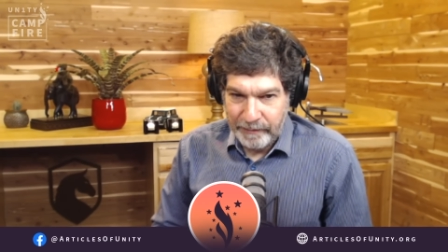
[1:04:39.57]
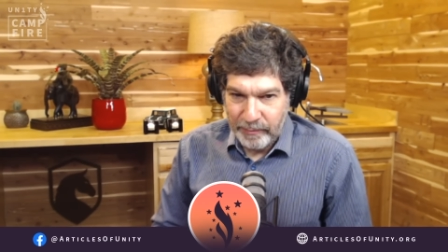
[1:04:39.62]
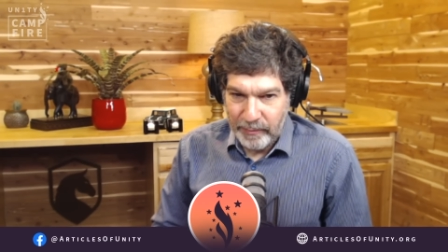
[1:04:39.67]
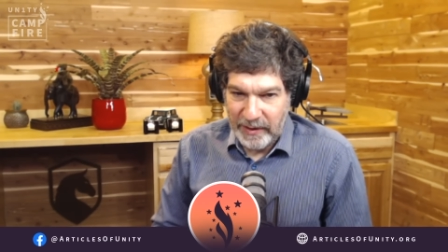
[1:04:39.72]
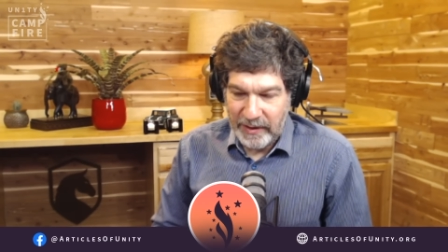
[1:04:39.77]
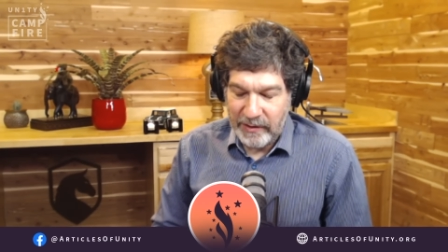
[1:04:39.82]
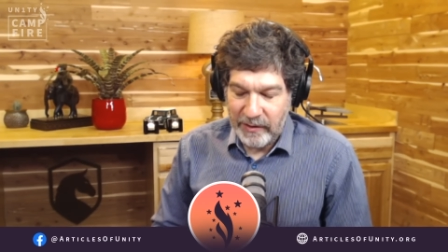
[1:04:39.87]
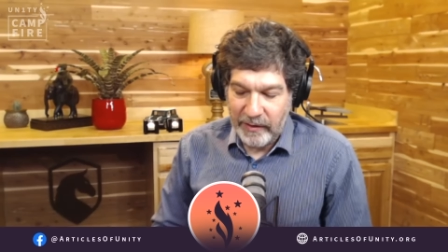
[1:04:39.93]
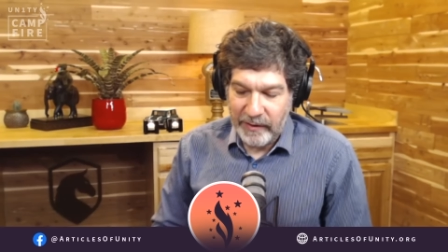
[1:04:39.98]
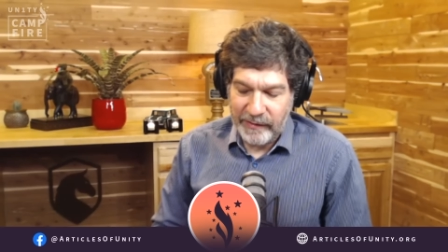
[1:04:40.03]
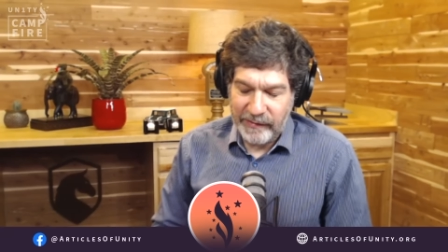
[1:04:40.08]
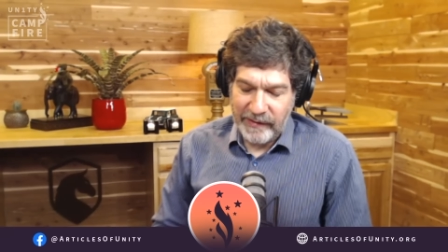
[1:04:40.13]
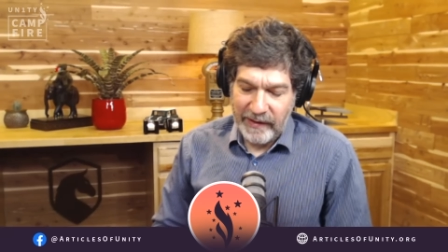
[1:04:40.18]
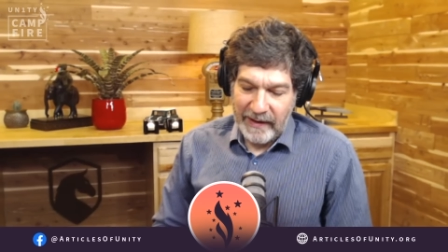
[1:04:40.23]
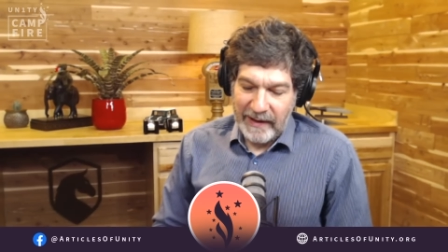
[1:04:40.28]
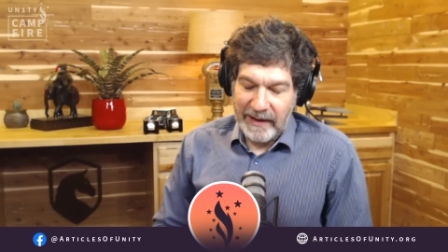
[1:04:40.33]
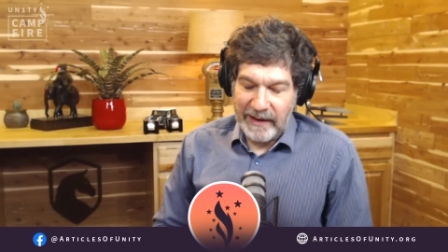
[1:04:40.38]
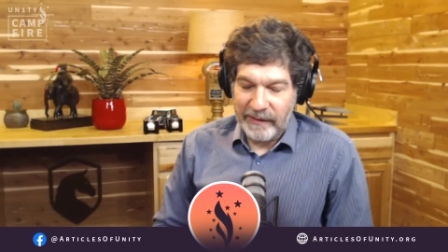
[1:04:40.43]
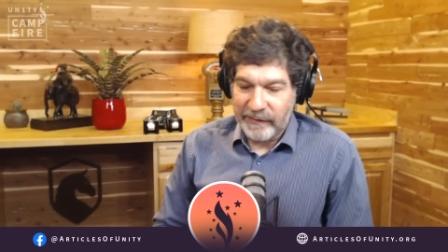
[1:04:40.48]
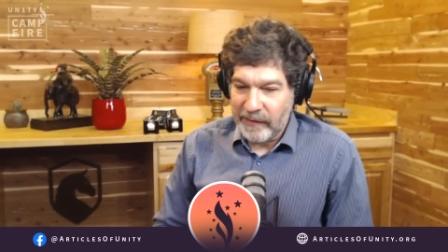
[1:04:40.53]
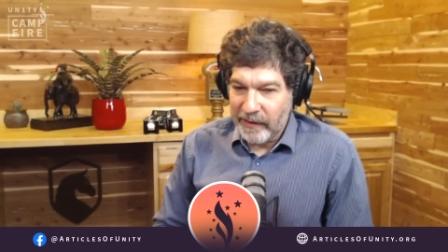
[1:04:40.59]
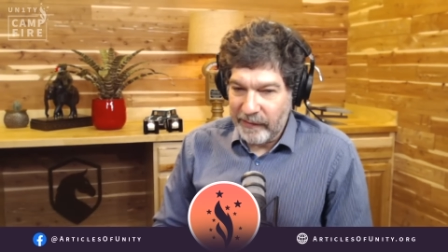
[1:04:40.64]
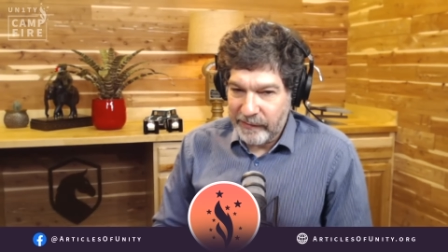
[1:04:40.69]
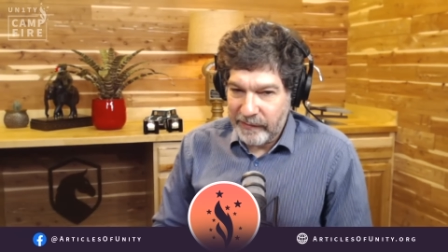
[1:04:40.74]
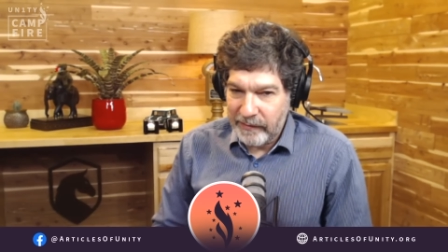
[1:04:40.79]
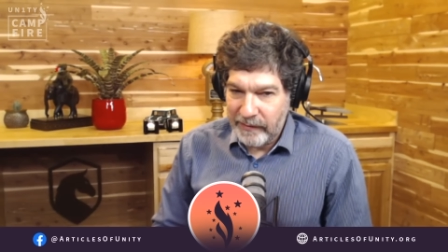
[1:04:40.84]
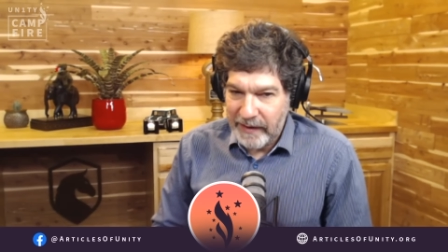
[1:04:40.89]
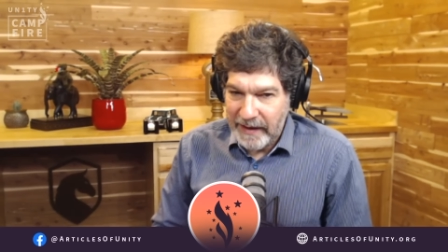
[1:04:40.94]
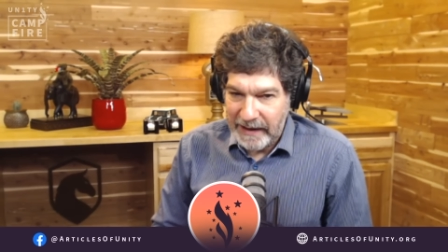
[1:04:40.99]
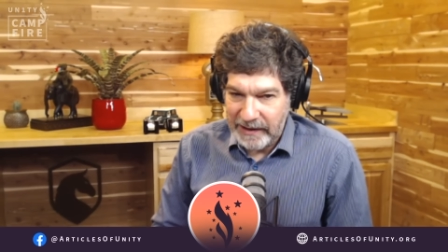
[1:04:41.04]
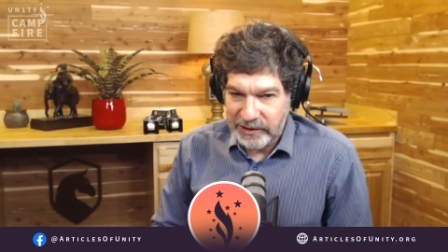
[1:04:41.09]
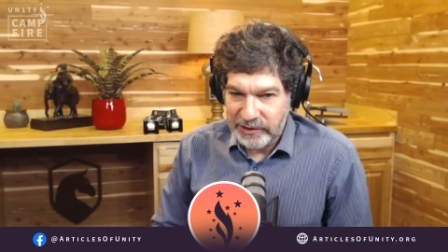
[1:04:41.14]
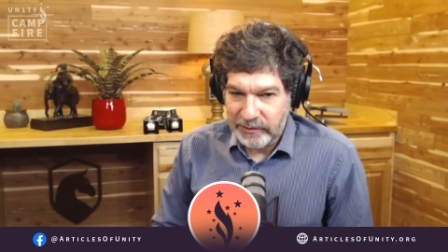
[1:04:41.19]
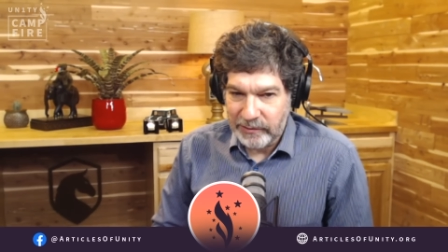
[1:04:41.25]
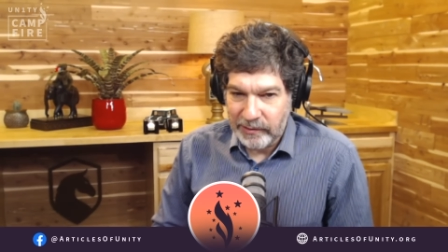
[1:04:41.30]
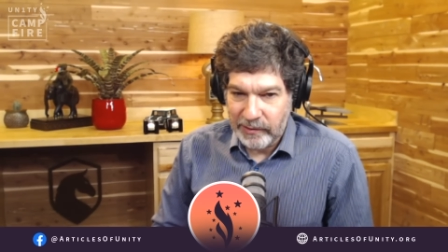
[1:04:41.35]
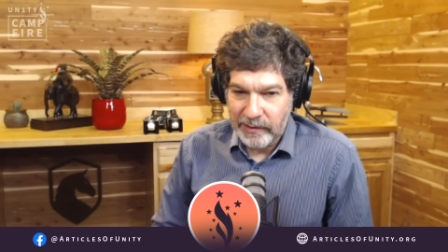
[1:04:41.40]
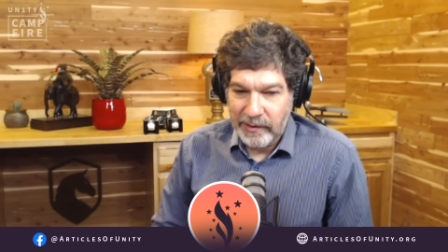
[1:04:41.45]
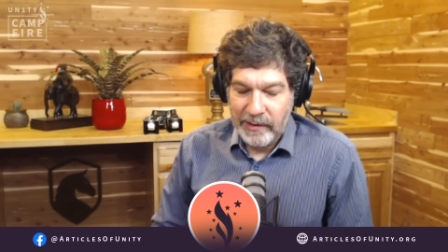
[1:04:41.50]
because it is also
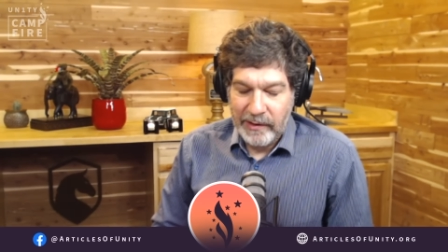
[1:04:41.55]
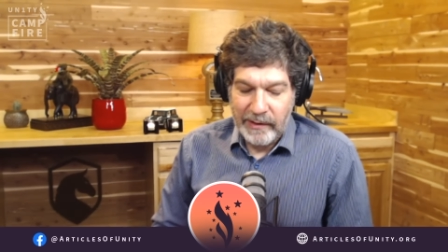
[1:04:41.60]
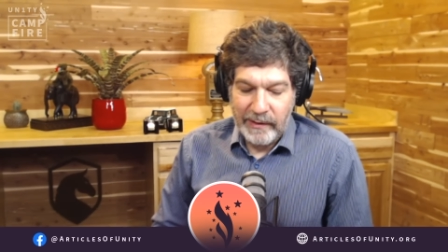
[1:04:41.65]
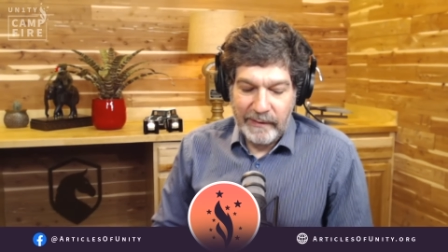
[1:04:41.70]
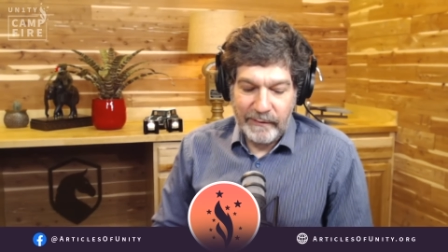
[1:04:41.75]
natural